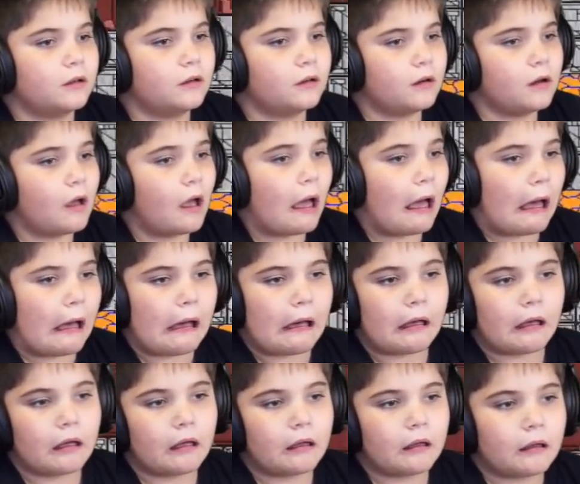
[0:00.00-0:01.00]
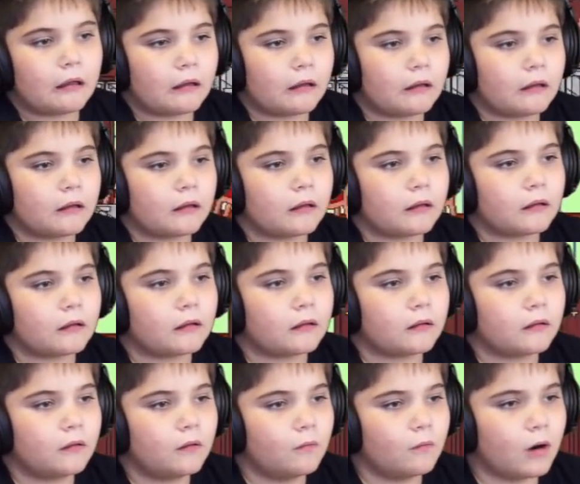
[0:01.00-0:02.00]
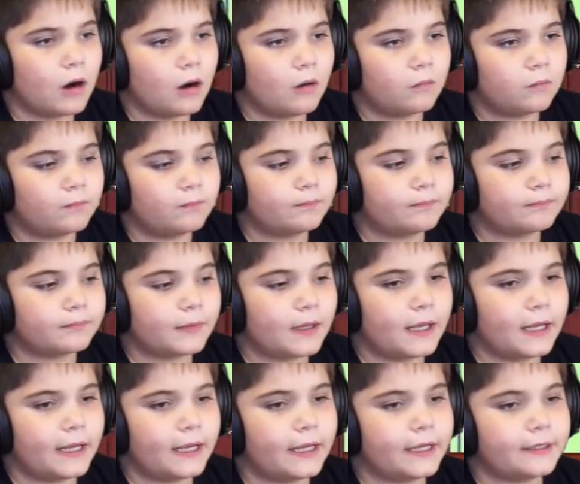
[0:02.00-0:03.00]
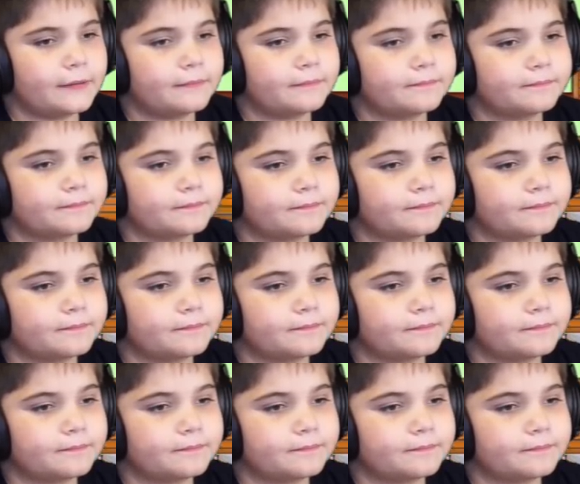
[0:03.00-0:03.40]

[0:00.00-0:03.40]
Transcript: Ah. Whoa. Hey.